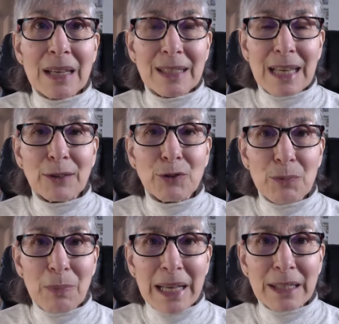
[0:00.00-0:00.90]
Dr.
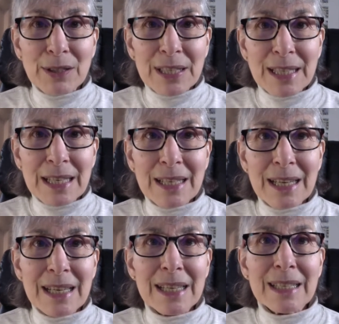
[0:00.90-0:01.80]
Michelson
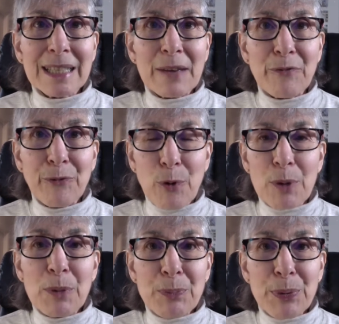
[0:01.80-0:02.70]
is a
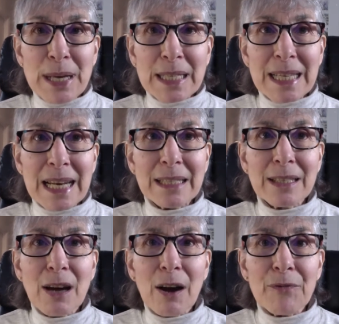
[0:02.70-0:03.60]
former president
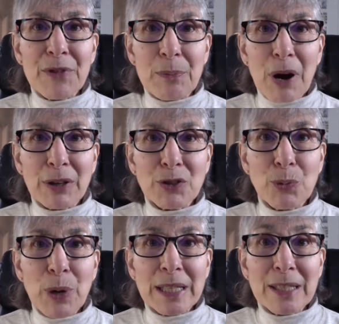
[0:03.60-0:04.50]
of the Mark
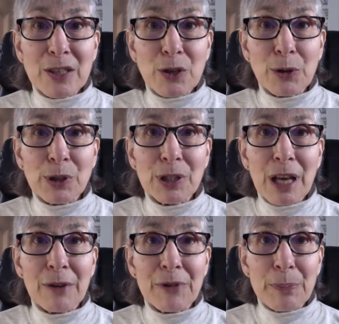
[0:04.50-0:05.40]
Twain Circle
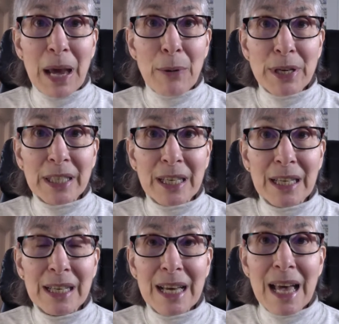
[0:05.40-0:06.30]
of
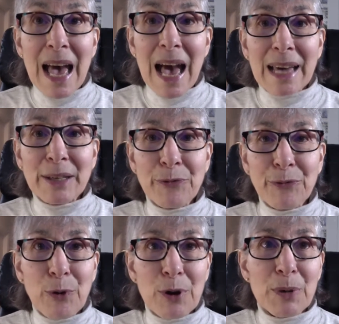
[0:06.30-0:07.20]
America and a
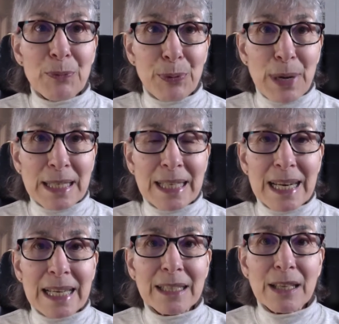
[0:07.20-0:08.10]
former
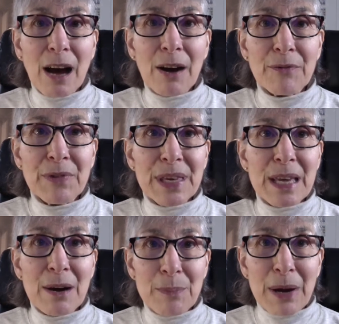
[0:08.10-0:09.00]
president of the
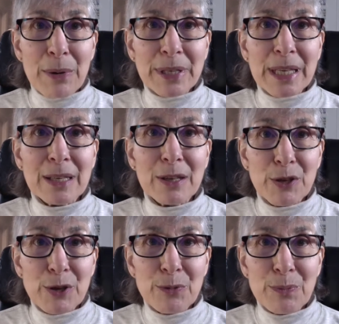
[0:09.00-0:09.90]
American
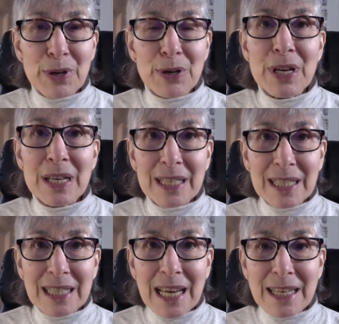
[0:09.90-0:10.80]
Humor
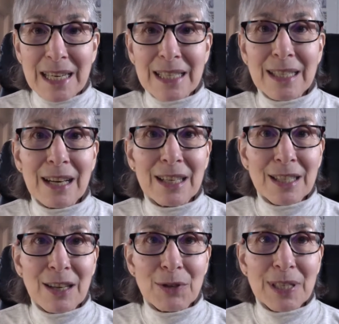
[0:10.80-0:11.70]
Studies
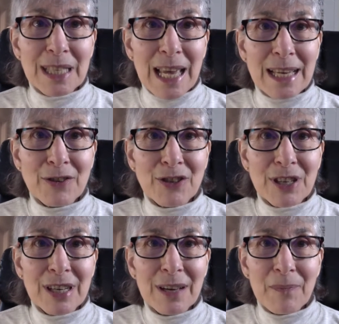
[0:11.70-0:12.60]
Association.